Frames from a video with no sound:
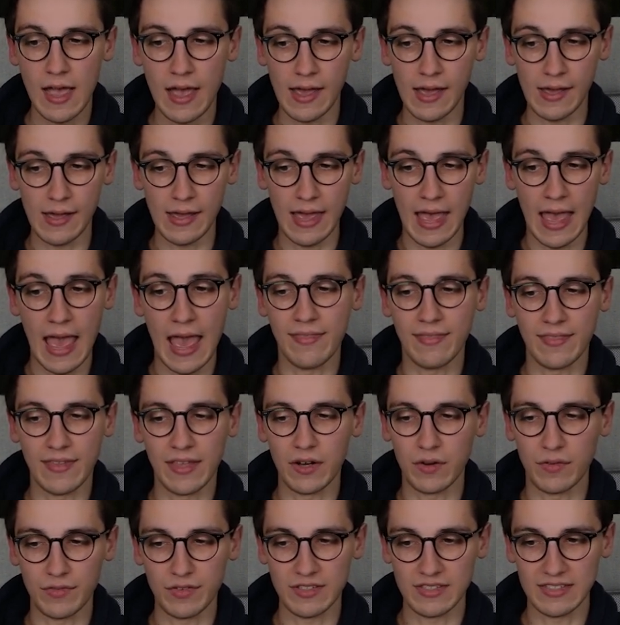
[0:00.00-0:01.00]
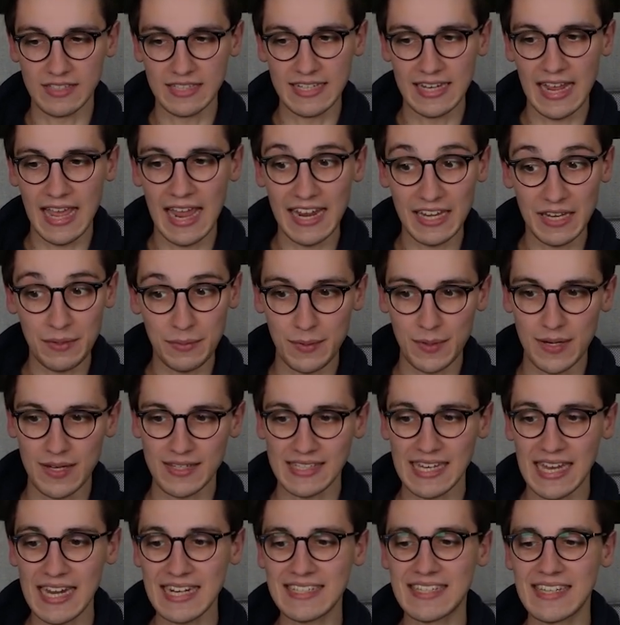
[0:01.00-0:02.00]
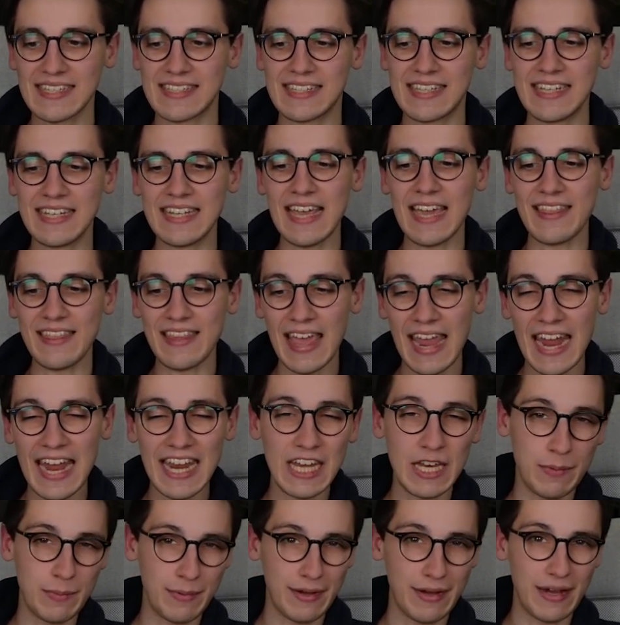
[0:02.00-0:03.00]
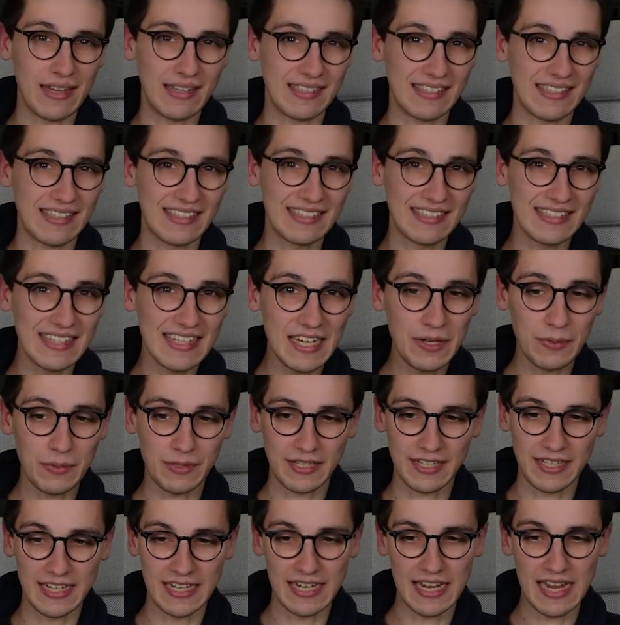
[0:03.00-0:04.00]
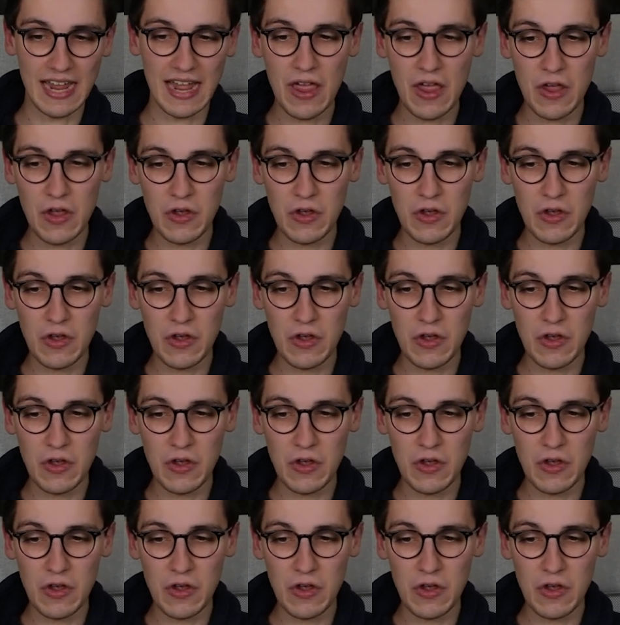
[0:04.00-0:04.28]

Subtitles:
And then obviously the AWS access key and the AWS secret key.